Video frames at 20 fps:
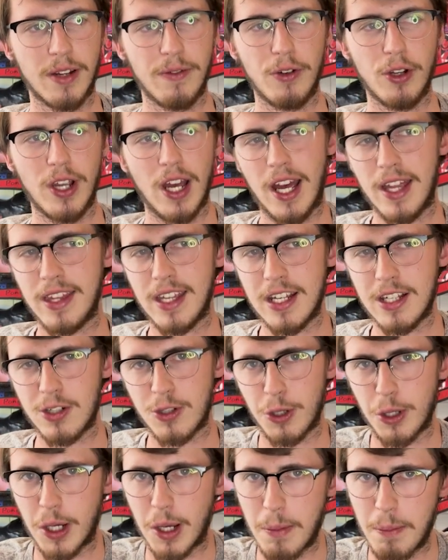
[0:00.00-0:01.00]
If you had these
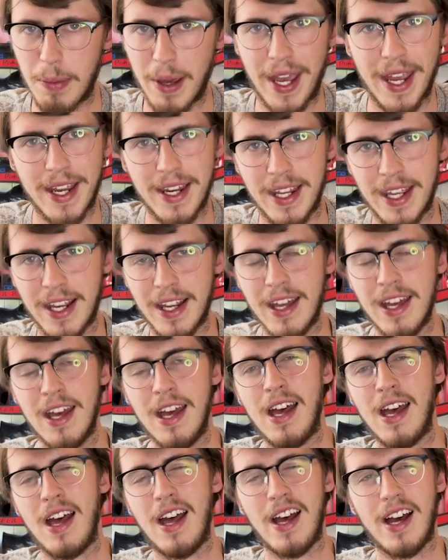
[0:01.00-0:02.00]
two competing
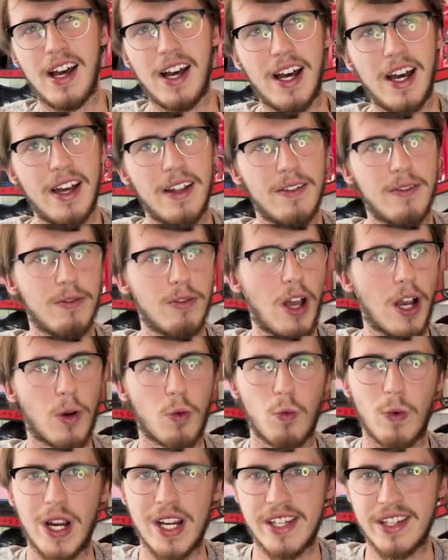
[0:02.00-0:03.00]
at like
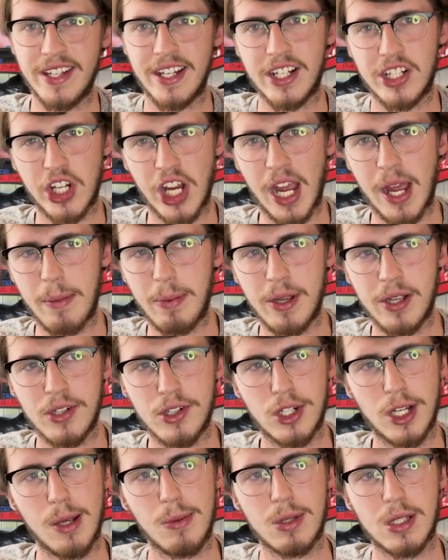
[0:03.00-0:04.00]
wrestling
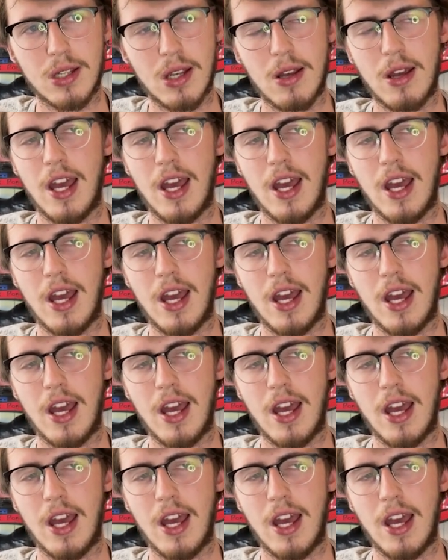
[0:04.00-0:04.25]
championships,